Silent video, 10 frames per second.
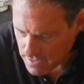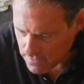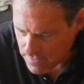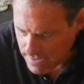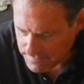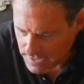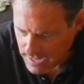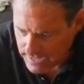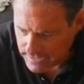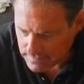I robbed a
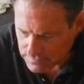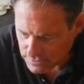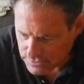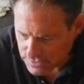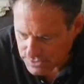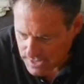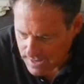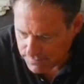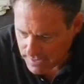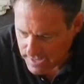high-end butcher
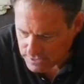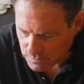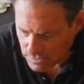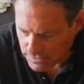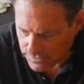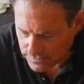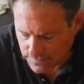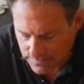shop last month